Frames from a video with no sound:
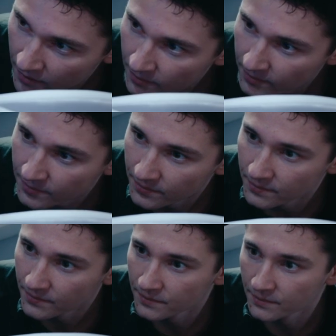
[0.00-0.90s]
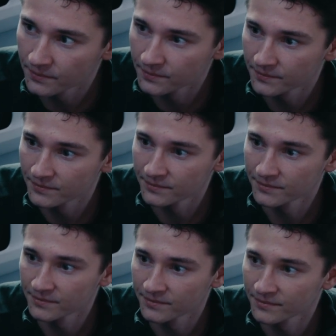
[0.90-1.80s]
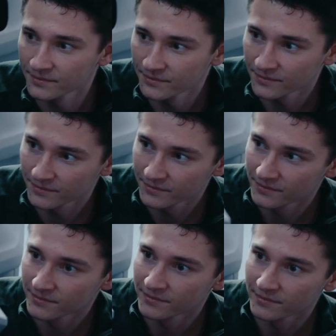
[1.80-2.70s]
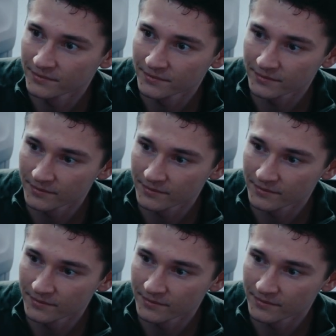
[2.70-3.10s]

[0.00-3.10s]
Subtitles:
Nothing is said.